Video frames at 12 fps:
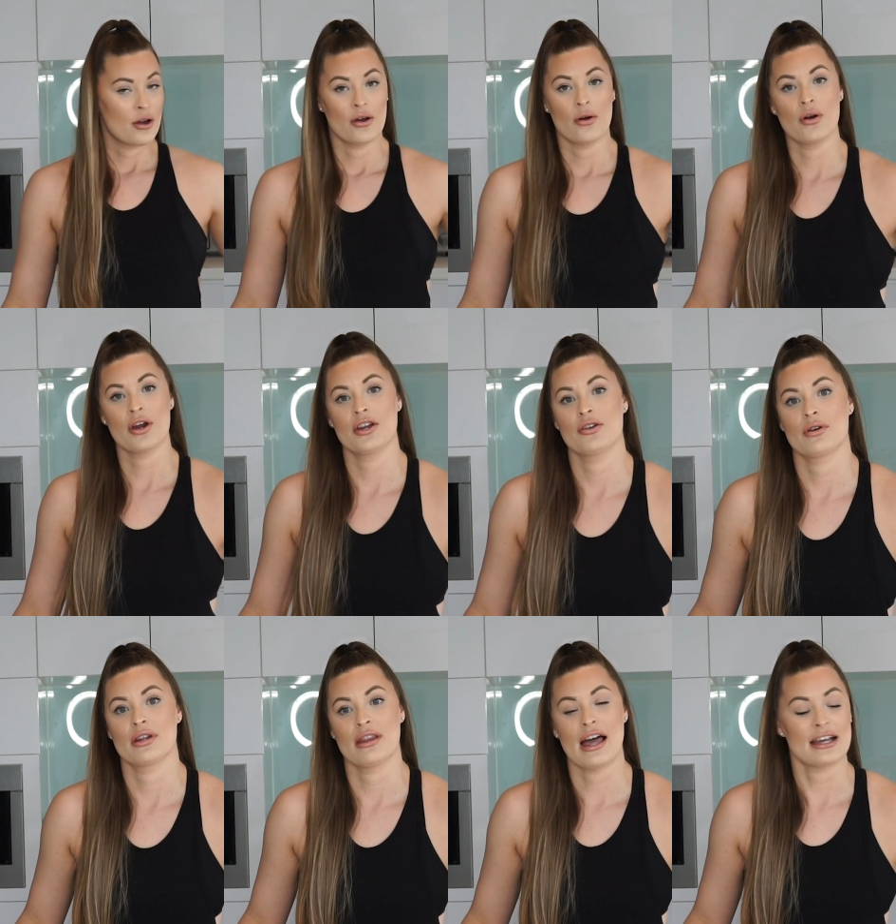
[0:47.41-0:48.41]
Or
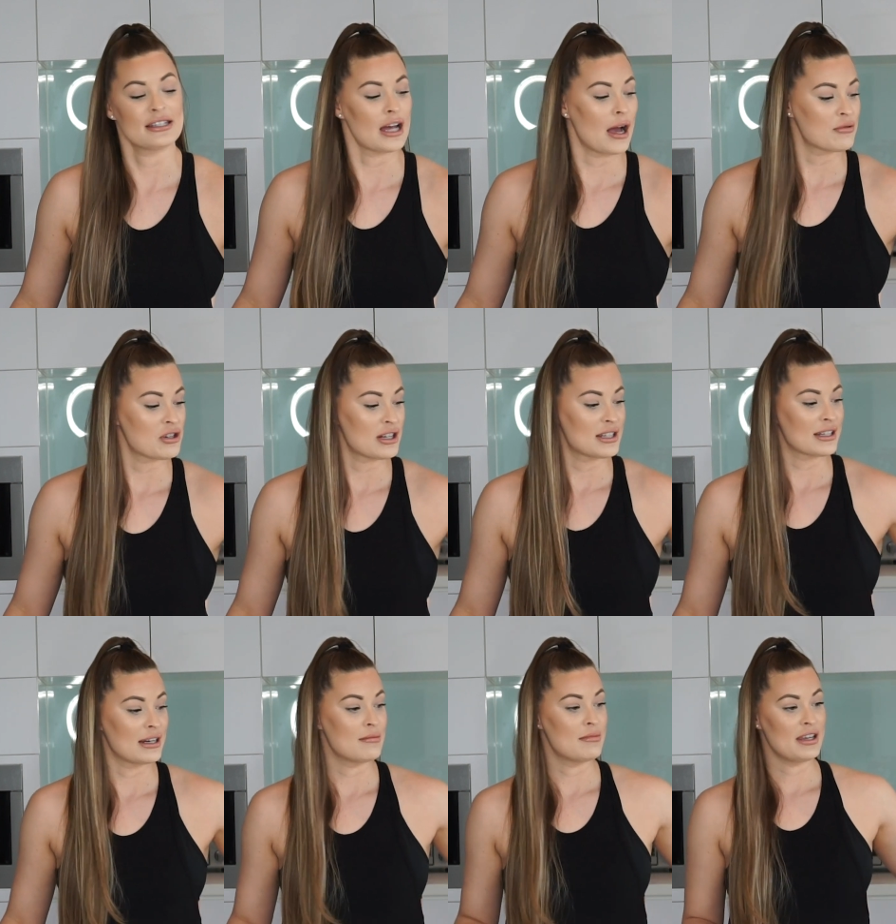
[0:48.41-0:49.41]
your last option is
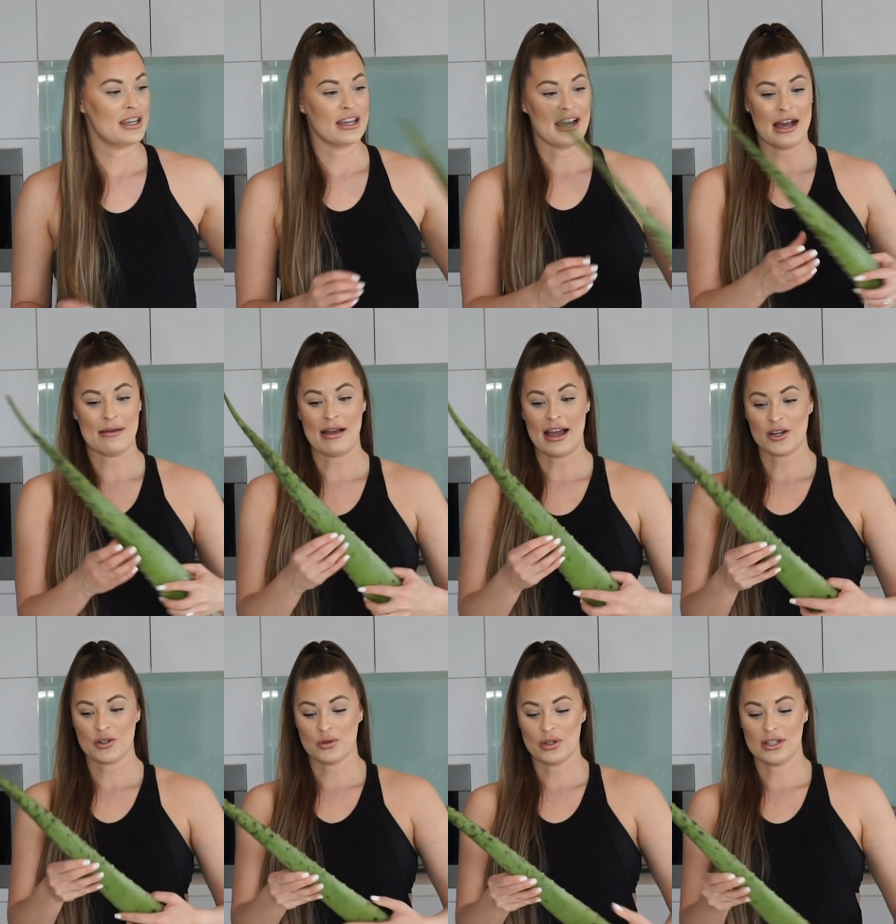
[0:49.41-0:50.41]
going to be
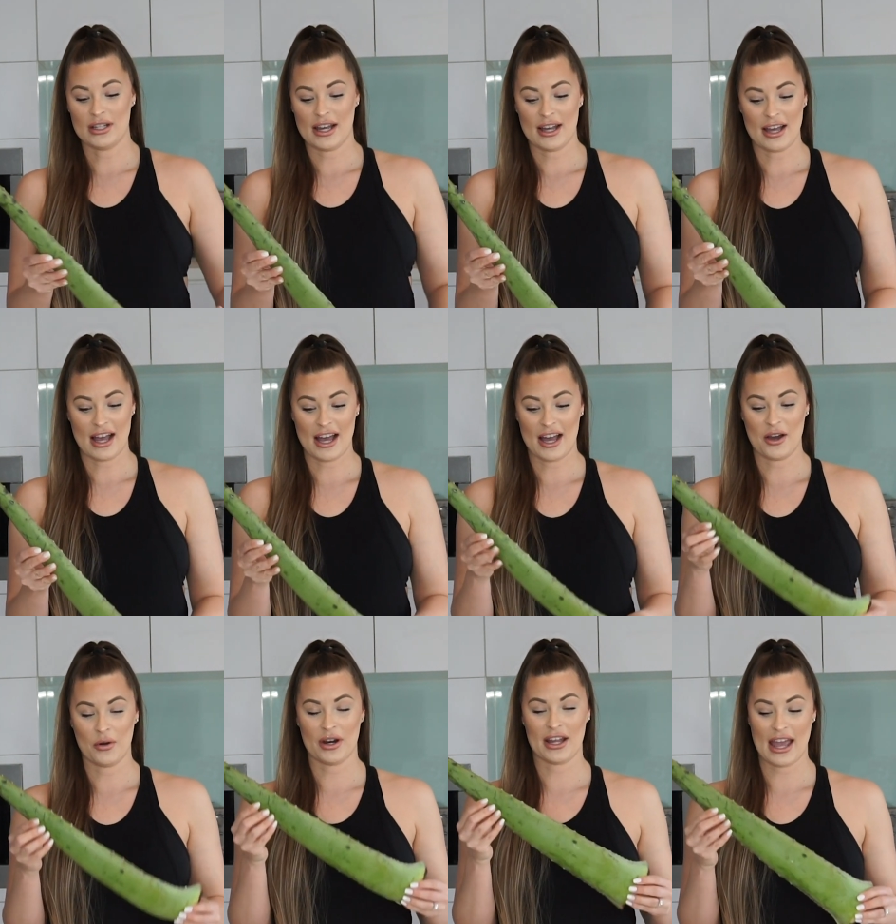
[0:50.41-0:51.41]
actual
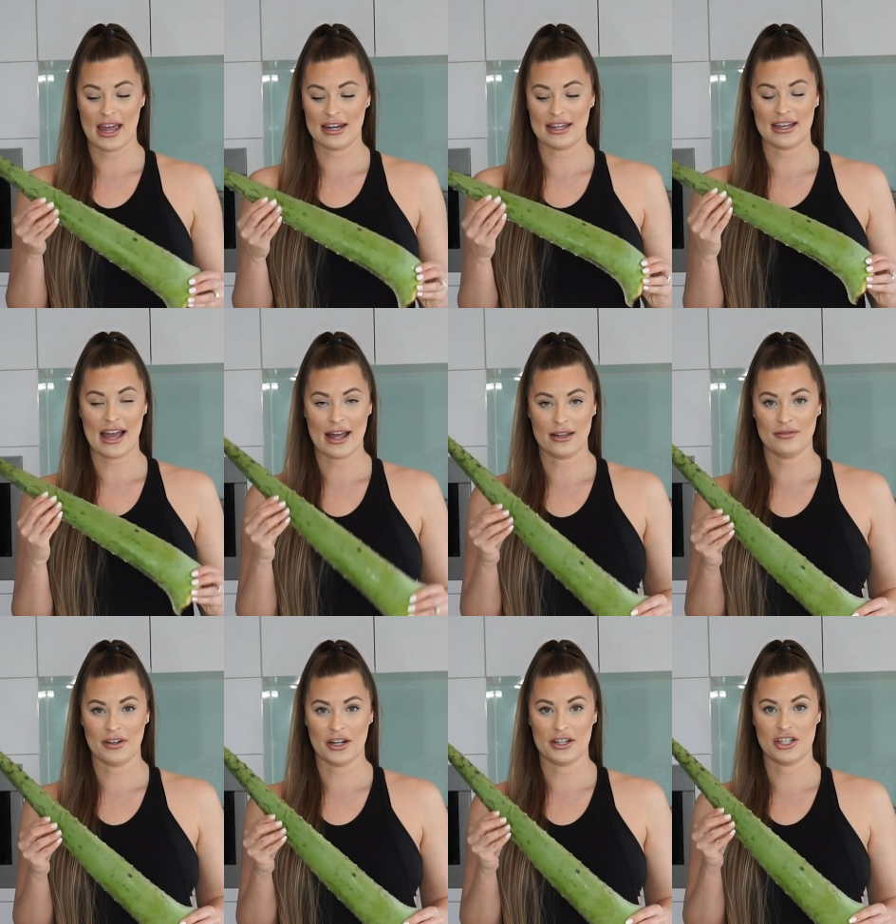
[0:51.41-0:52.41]
organic aloe
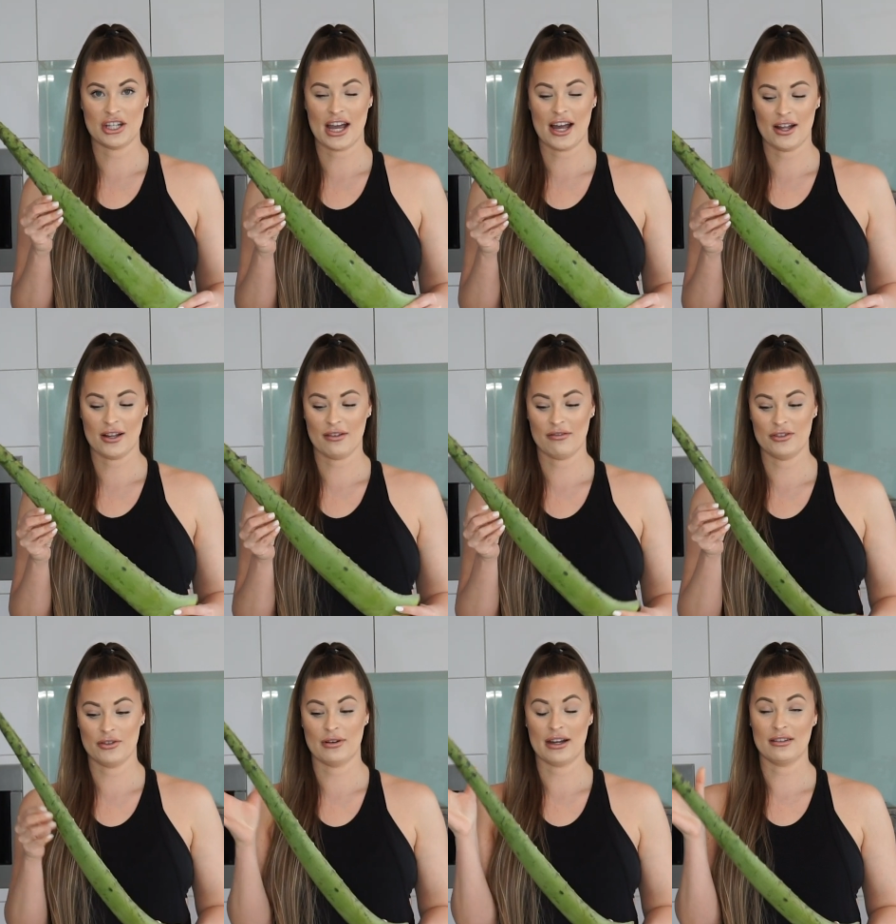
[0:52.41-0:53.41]
vera gel
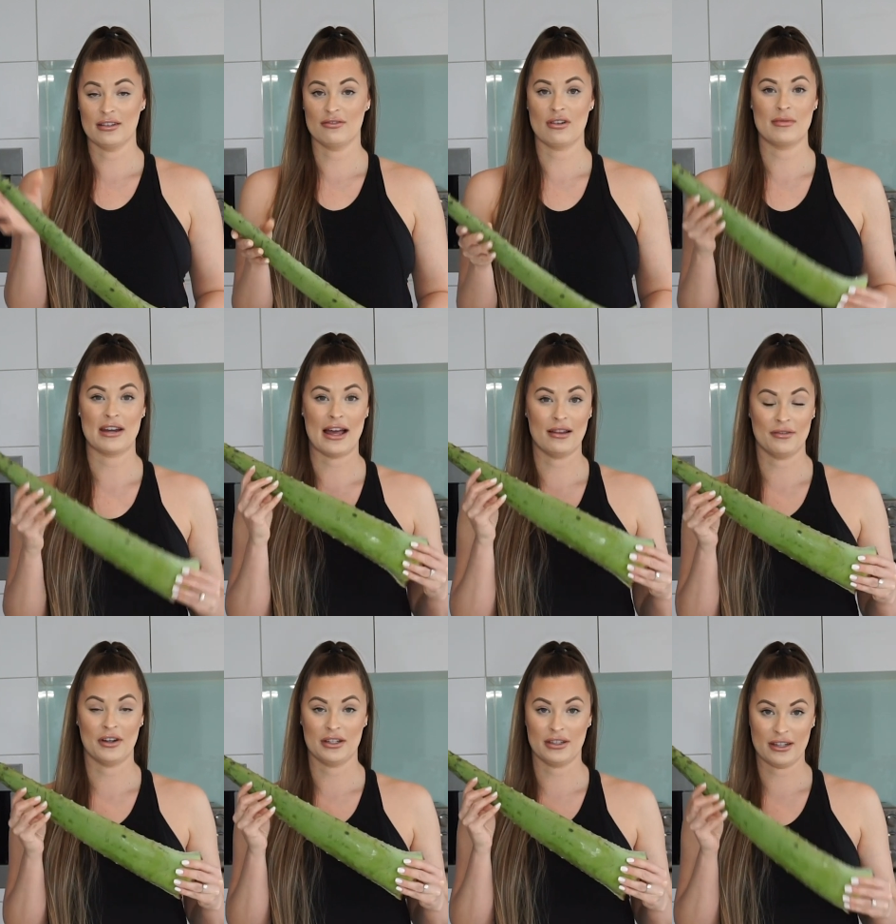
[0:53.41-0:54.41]
directly from an aloe
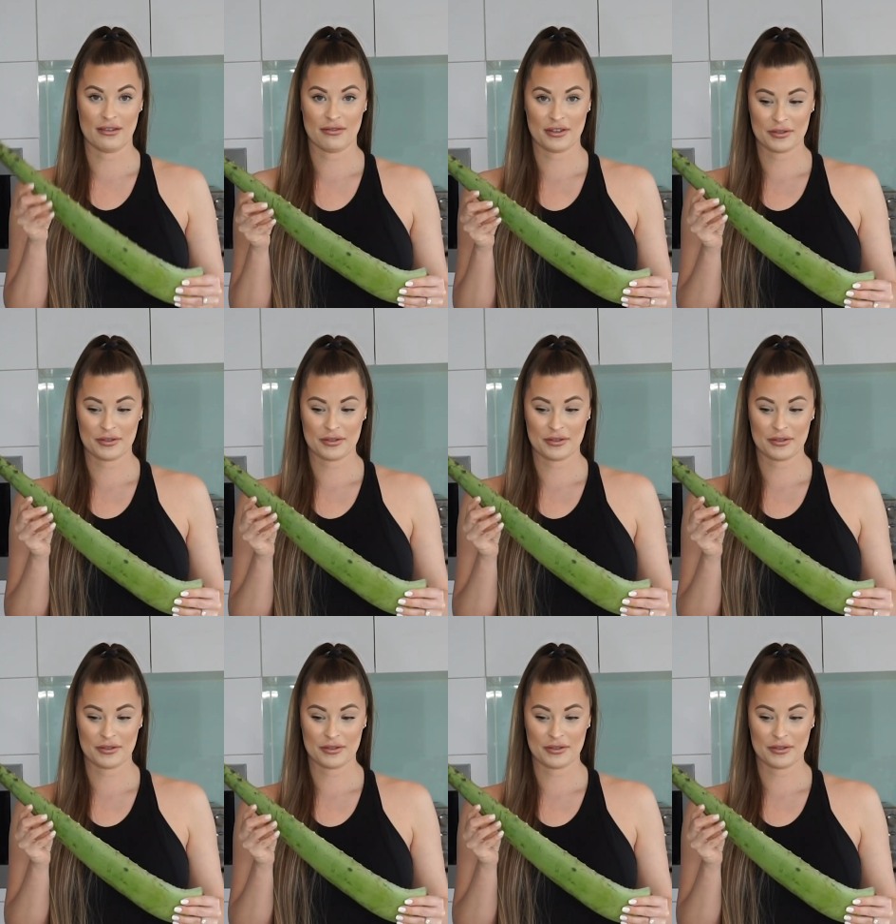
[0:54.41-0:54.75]
vera leaf.